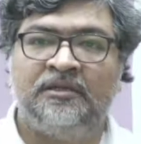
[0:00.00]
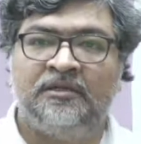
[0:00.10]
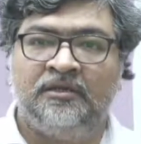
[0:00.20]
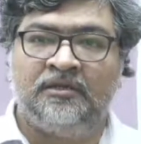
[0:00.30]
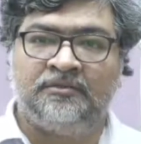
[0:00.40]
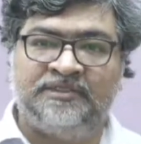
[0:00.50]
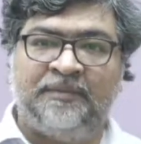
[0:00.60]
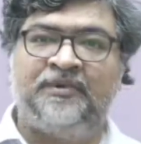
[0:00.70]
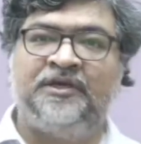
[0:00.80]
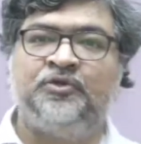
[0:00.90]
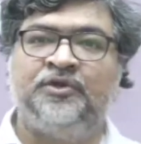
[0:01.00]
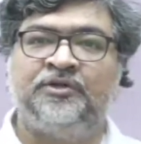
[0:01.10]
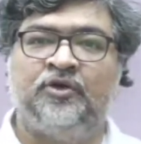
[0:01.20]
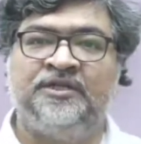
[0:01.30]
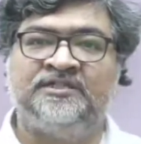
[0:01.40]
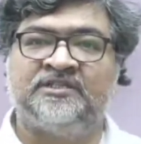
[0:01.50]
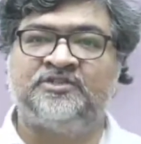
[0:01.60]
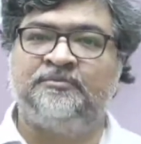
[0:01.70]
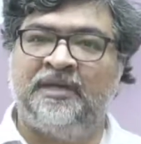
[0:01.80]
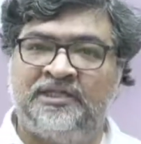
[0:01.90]
separate unit on disaster
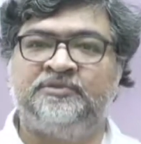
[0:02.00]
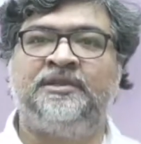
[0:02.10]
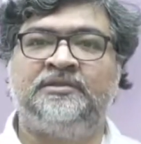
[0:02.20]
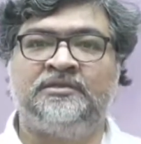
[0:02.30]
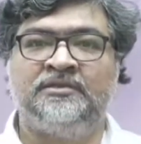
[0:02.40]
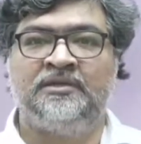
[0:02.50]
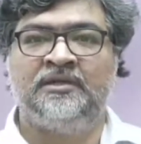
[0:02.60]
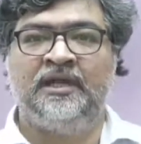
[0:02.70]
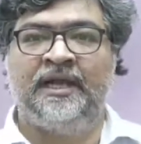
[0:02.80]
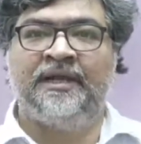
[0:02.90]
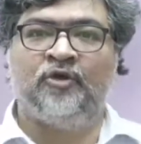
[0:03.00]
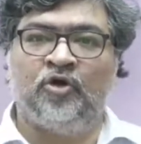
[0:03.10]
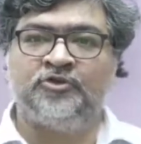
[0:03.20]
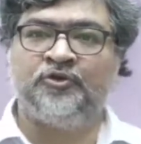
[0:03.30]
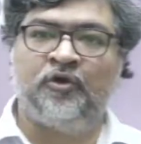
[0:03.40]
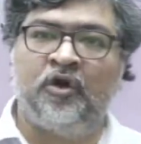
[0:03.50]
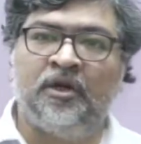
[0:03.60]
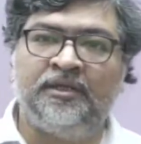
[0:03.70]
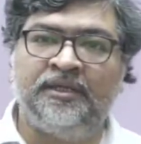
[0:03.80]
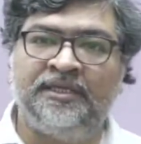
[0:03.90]
management and also
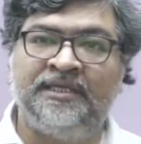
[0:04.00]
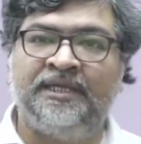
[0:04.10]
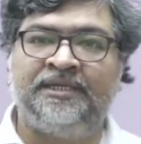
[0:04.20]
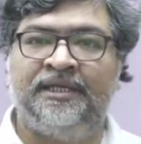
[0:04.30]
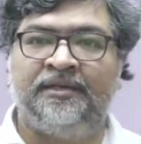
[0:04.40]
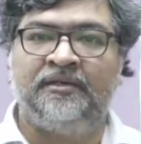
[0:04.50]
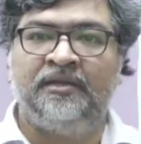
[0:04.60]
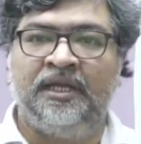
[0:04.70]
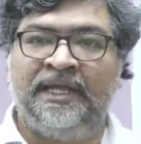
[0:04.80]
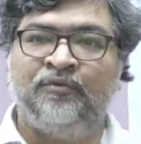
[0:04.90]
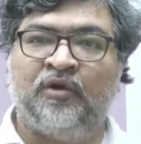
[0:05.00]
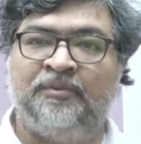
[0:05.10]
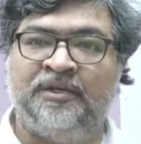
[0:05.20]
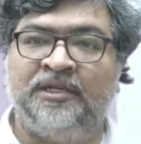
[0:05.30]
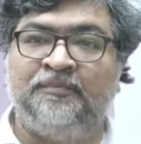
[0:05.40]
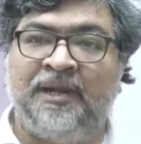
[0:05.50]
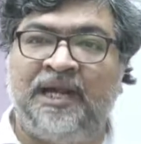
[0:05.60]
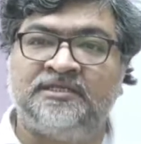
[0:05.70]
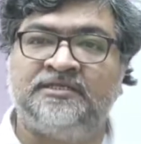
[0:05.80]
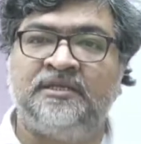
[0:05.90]
on EIA, Environmental
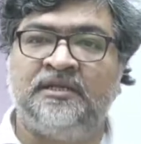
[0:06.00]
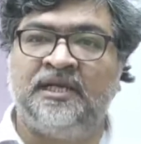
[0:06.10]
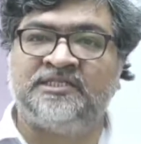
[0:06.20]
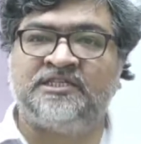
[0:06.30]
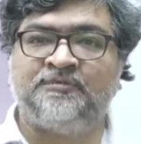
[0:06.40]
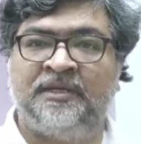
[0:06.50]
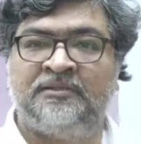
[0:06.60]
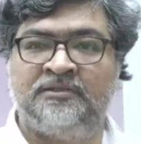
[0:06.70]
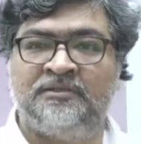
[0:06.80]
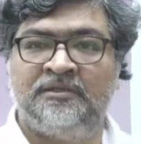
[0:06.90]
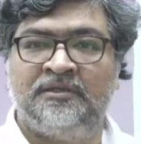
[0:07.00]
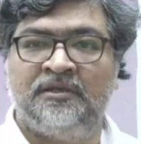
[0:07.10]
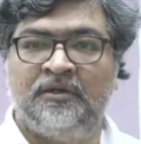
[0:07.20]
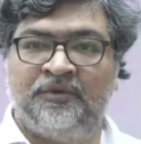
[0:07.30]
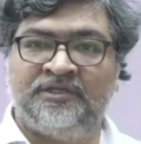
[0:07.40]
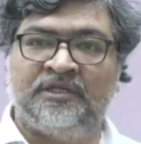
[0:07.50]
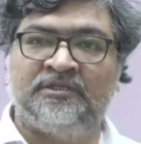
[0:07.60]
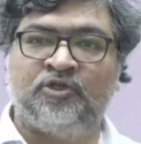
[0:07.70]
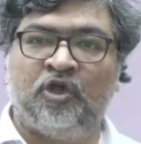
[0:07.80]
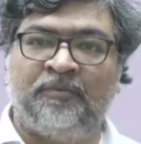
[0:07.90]
Impacts Assessment, which are the
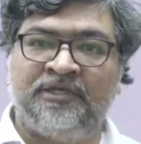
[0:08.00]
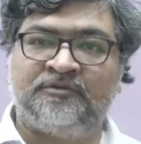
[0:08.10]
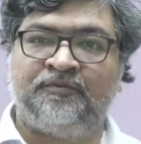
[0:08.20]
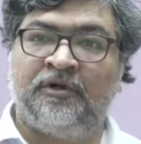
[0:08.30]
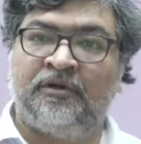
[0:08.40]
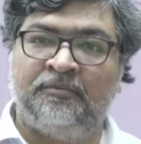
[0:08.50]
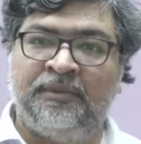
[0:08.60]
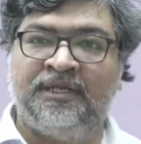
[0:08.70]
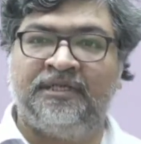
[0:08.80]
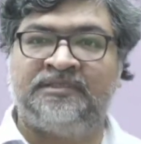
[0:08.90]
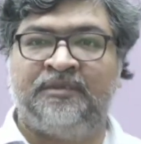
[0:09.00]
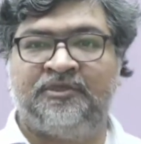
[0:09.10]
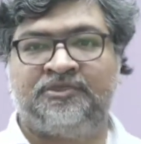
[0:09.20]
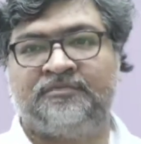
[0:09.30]
topics for main examination,